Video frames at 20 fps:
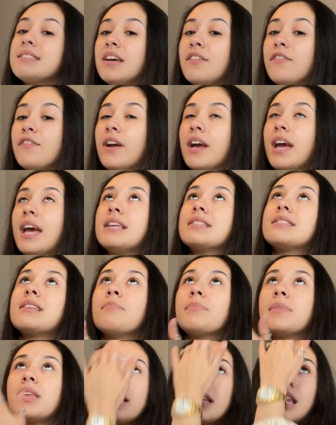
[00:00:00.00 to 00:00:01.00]
different, it's
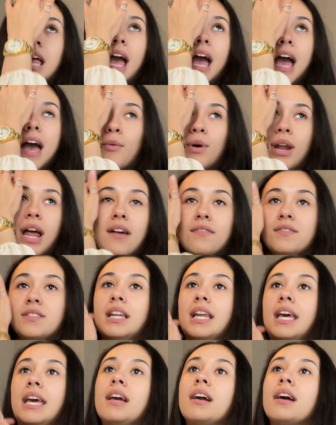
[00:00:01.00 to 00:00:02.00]
something that I would have to
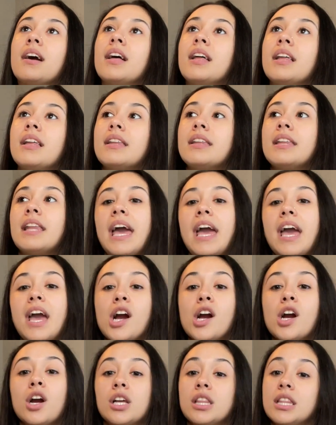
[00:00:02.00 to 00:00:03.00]
like
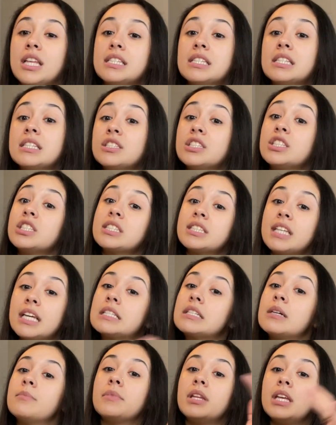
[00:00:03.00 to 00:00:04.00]
layer. This is just like
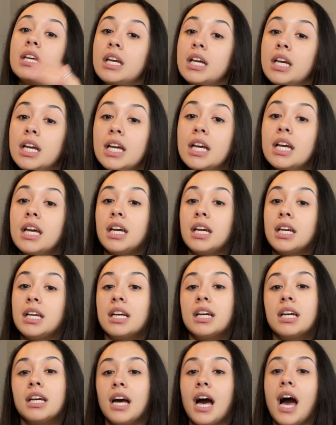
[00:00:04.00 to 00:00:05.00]
something
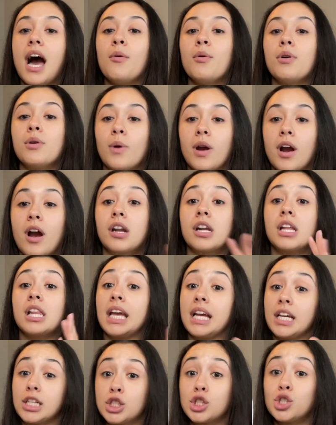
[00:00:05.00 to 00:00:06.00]
I would wear on
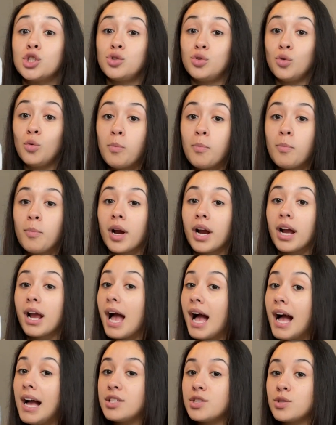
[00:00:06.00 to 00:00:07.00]
like a super
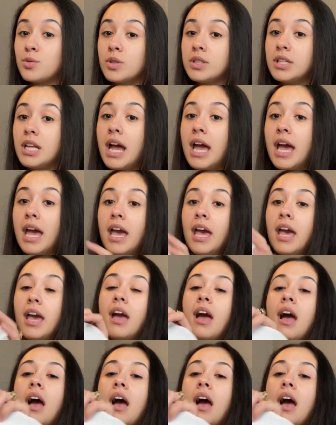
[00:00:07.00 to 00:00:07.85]
casual day.